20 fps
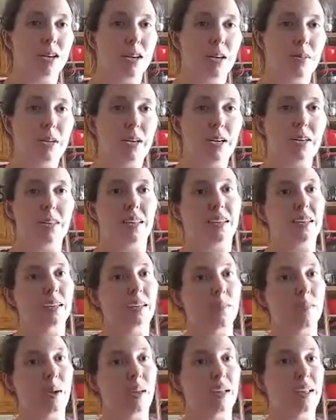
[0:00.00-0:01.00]
coming and the
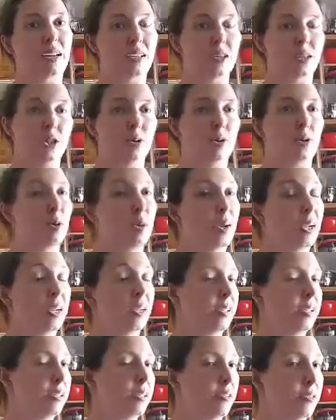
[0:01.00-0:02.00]
kids might like to do quick and
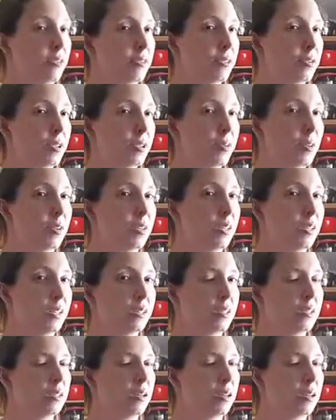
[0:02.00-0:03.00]
easy fruit smoothies,
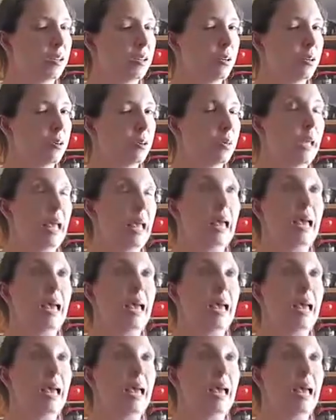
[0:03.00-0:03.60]
so